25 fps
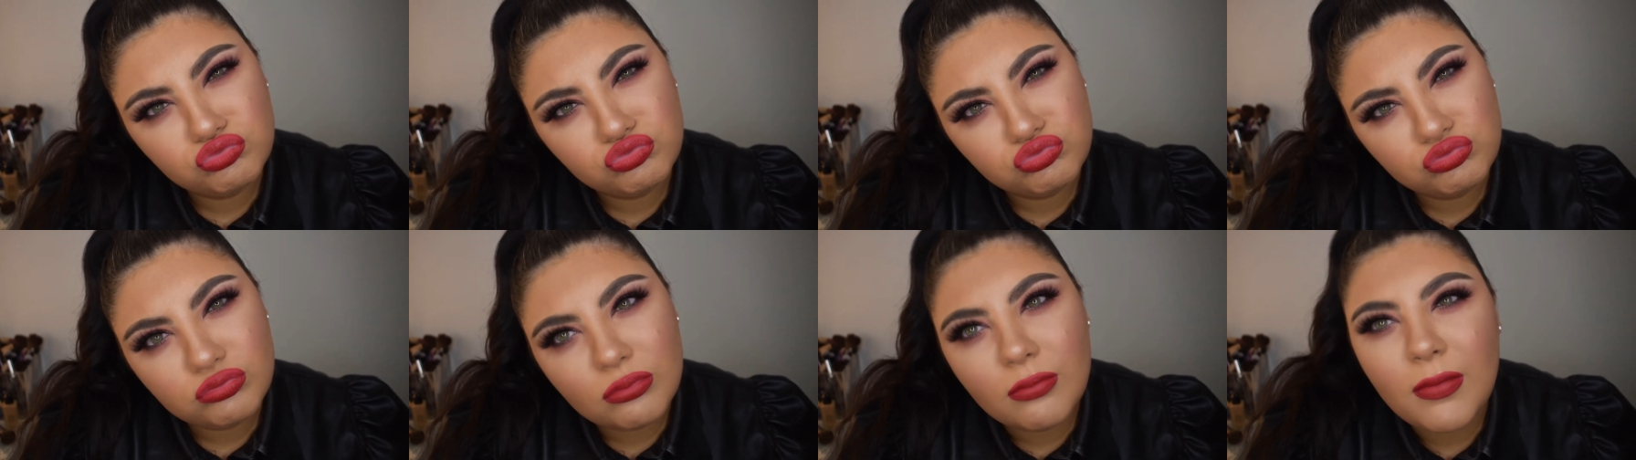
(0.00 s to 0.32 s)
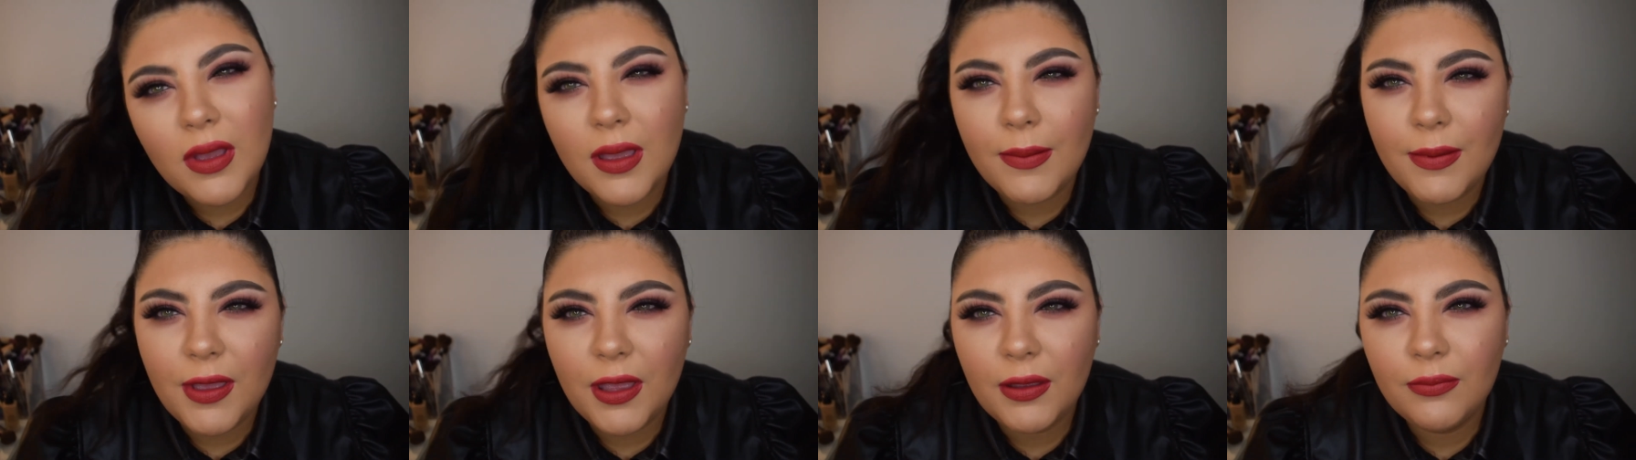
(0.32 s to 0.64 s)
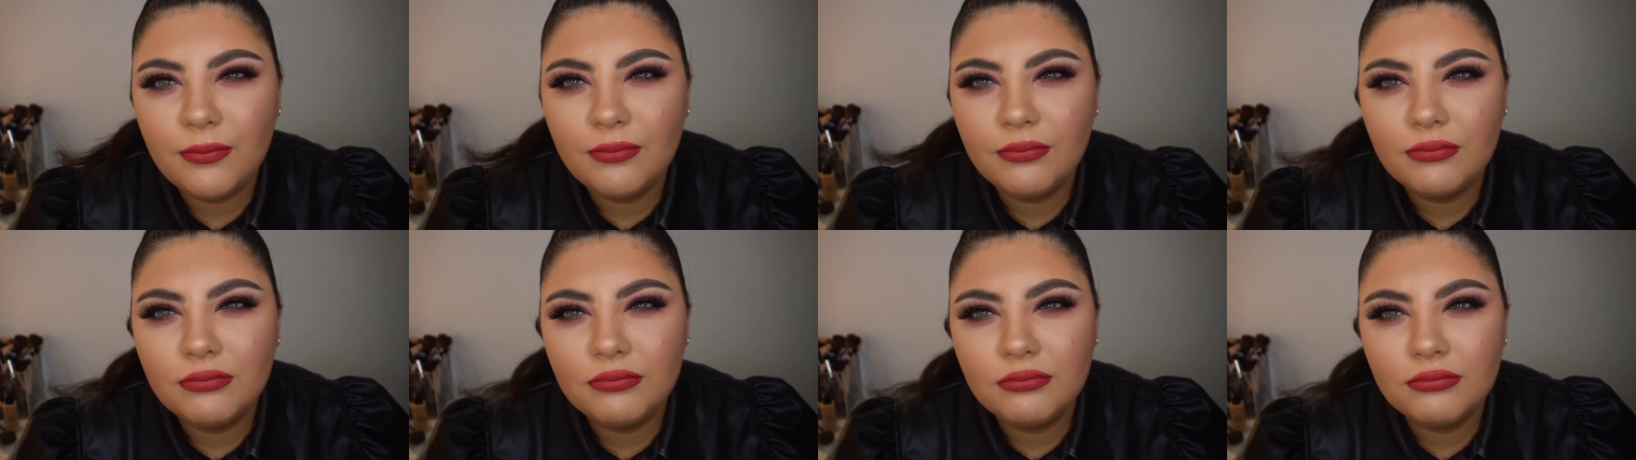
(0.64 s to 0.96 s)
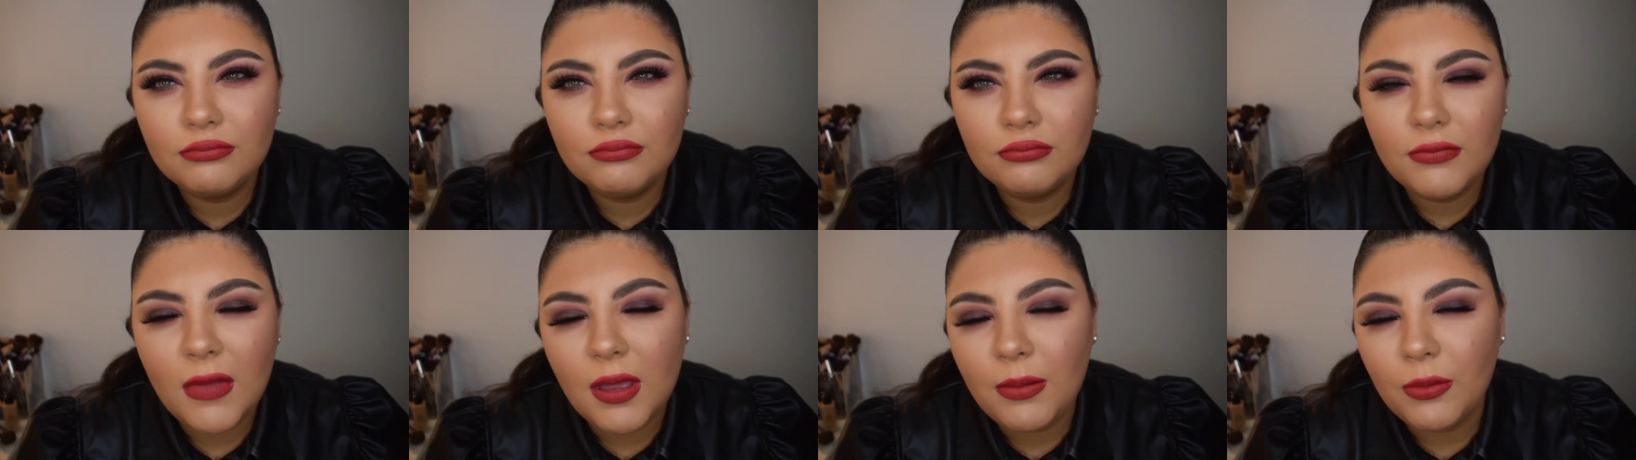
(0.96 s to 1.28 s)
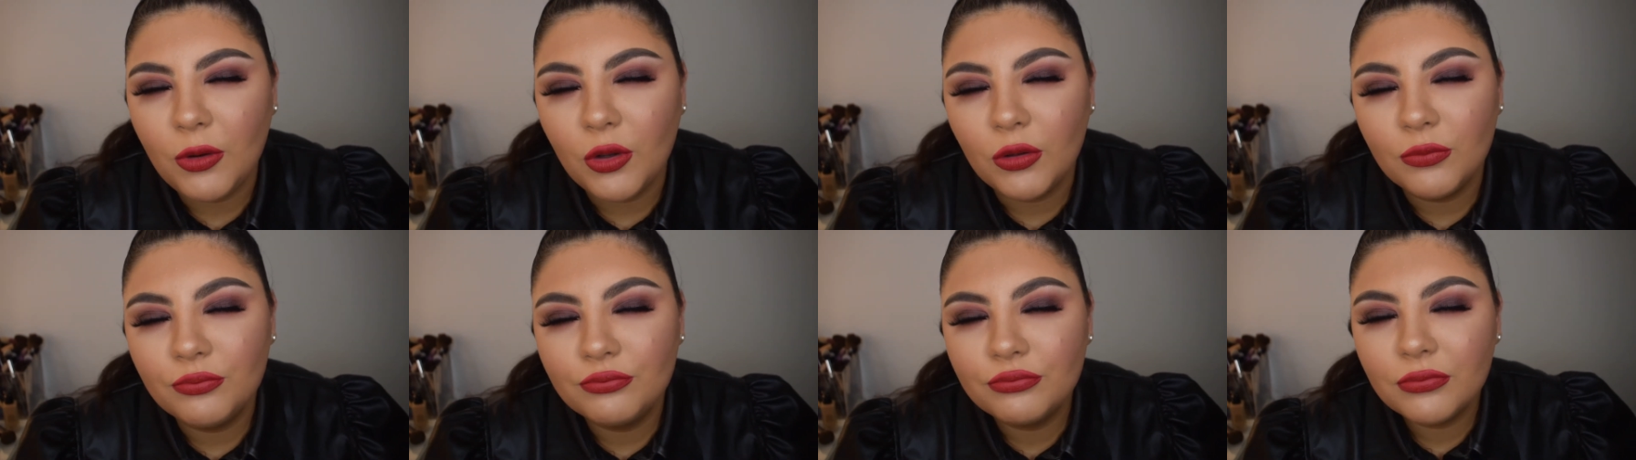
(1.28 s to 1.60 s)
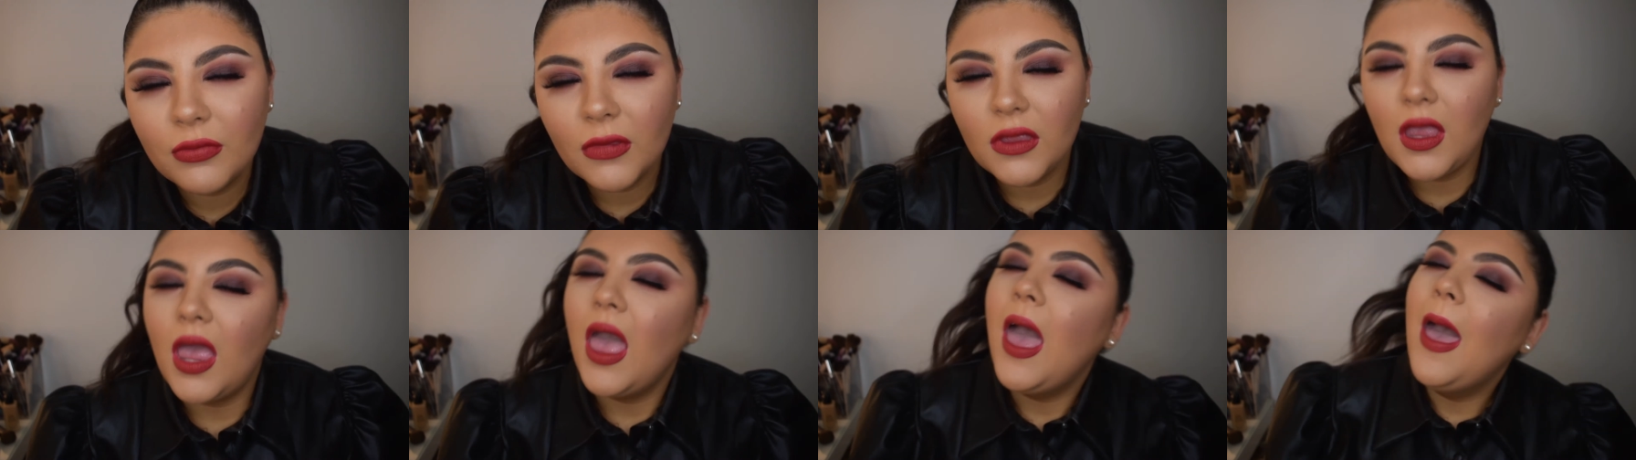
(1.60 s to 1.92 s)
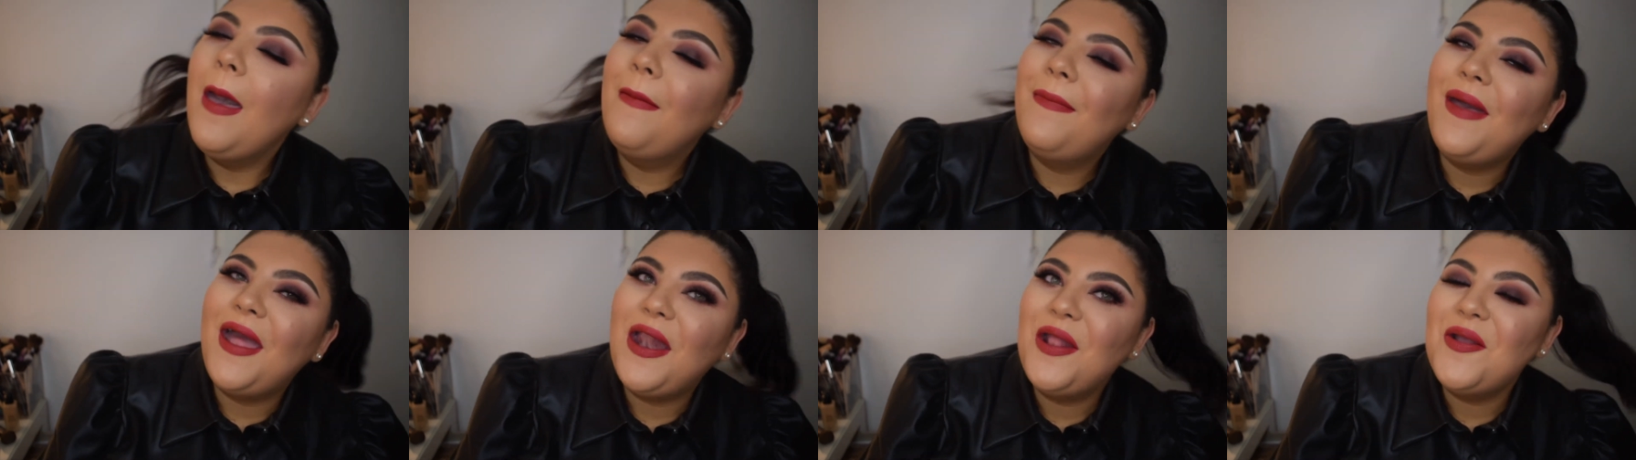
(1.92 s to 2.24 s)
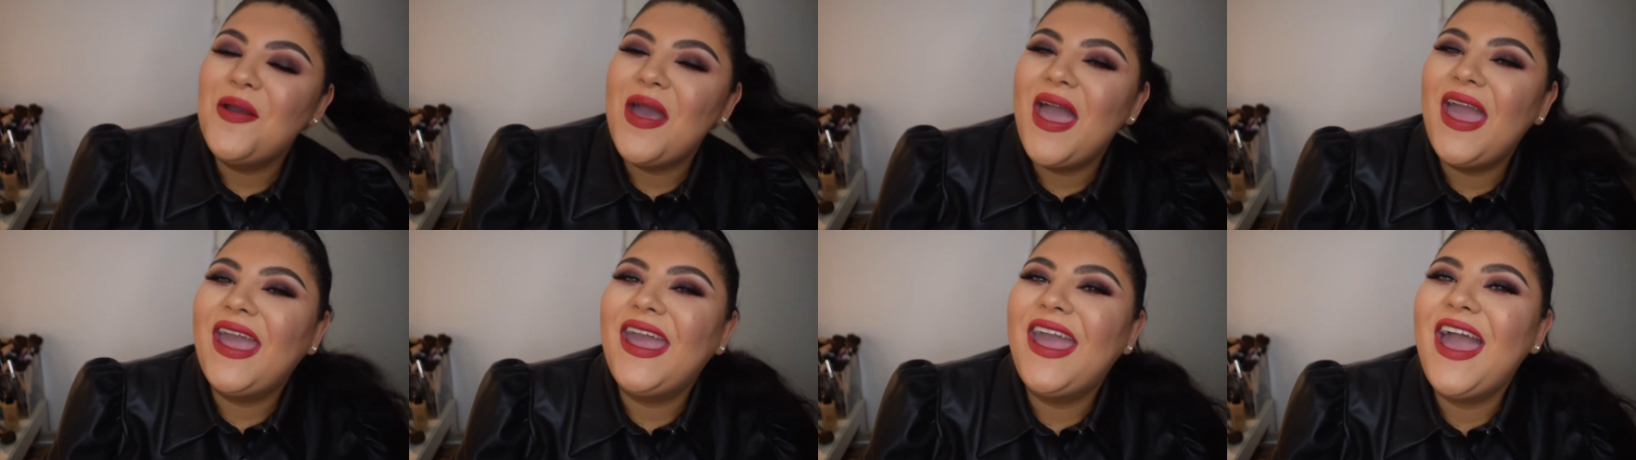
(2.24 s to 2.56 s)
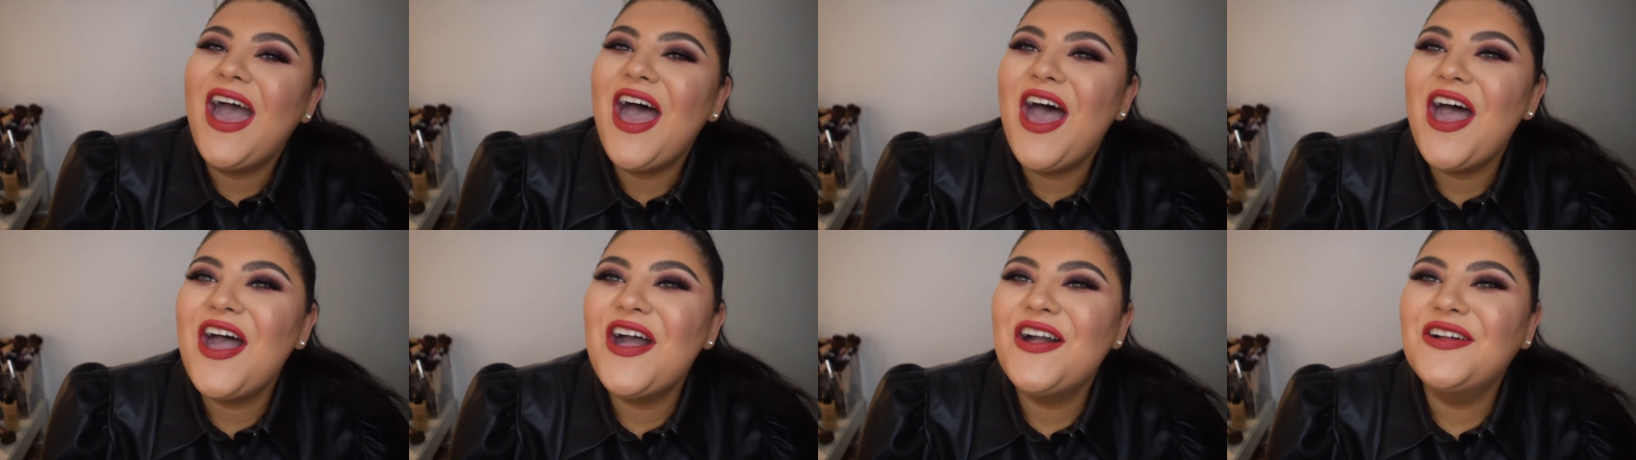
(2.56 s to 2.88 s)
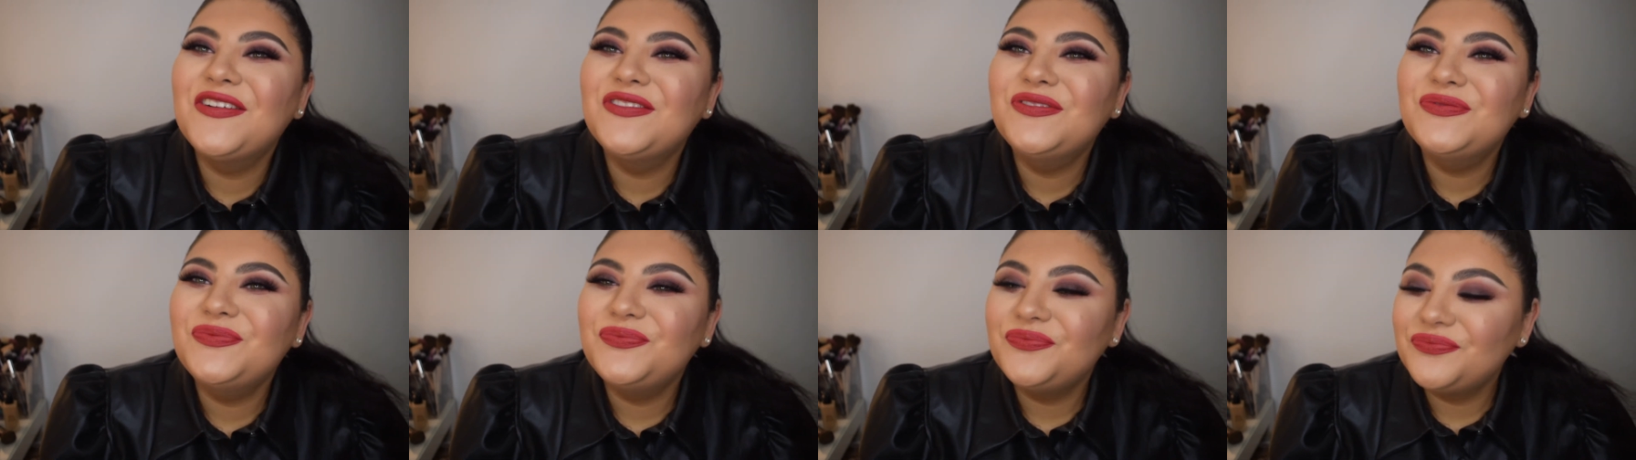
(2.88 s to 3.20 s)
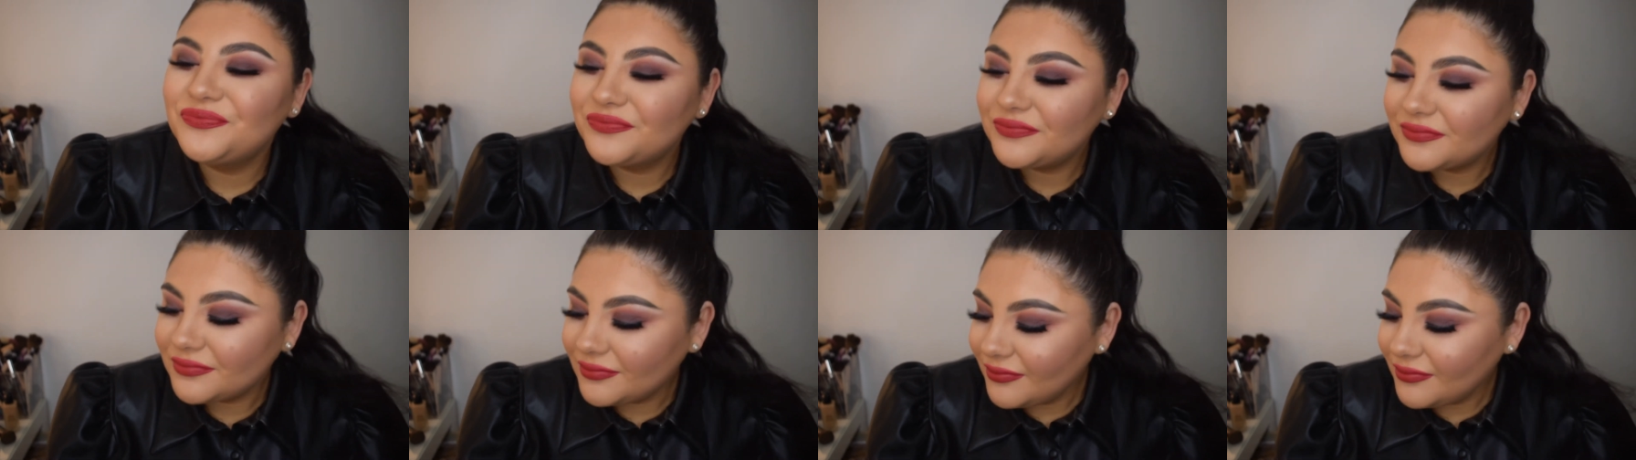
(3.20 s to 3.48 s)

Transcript: Maybe not. But anyway, I